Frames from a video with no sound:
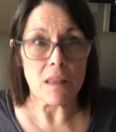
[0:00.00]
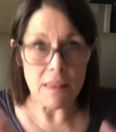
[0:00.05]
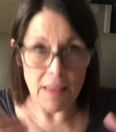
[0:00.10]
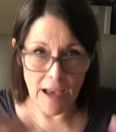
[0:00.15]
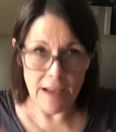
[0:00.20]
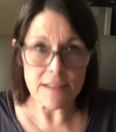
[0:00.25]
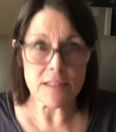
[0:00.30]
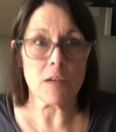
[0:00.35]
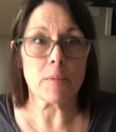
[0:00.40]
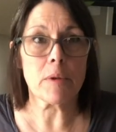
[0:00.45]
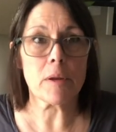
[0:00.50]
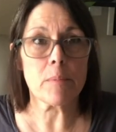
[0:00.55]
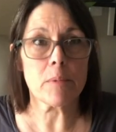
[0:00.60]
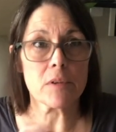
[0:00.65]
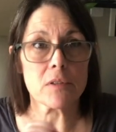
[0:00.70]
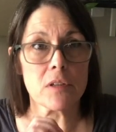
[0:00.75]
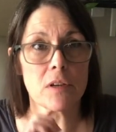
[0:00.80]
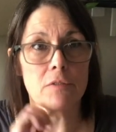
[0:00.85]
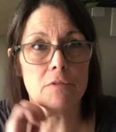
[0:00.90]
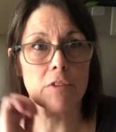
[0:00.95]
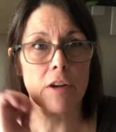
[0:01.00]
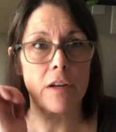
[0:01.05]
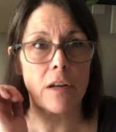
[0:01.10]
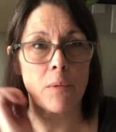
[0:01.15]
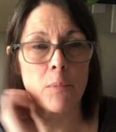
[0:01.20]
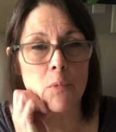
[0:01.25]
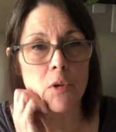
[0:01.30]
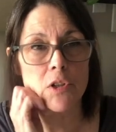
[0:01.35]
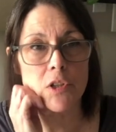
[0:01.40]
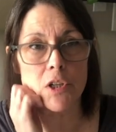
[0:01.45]
that's how many books I've read
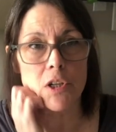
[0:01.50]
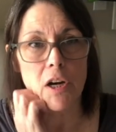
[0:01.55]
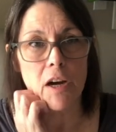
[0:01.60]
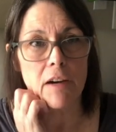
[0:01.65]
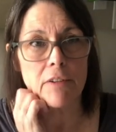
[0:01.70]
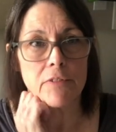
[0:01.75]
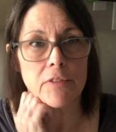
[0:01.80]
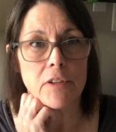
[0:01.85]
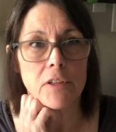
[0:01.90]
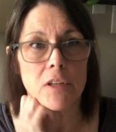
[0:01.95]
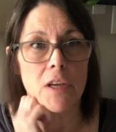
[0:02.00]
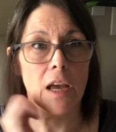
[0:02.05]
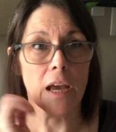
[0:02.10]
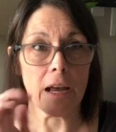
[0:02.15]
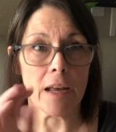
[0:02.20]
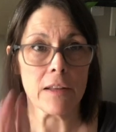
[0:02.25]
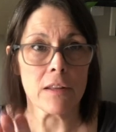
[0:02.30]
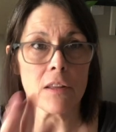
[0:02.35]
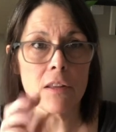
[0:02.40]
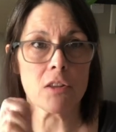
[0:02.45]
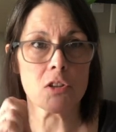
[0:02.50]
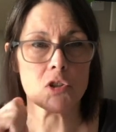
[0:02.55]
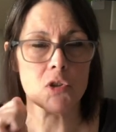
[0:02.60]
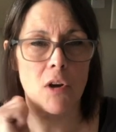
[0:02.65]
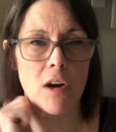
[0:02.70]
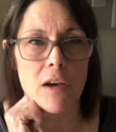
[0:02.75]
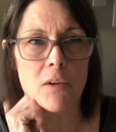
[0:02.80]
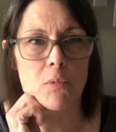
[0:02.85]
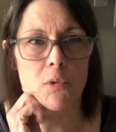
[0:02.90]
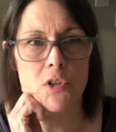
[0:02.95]
on witchcraft and the
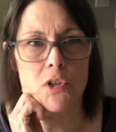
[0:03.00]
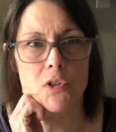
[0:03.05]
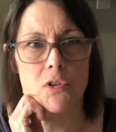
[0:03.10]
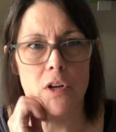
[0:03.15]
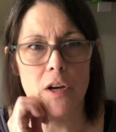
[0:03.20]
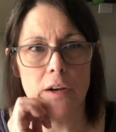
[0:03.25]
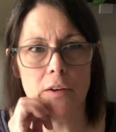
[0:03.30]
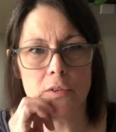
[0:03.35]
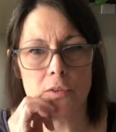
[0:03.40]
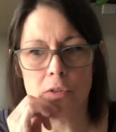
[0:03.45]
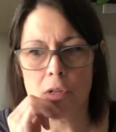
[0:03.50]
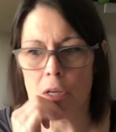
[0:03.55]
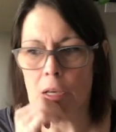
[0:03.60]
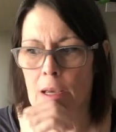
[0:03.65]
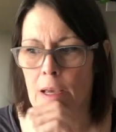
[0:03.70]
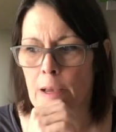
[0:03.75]
tri- witch trials.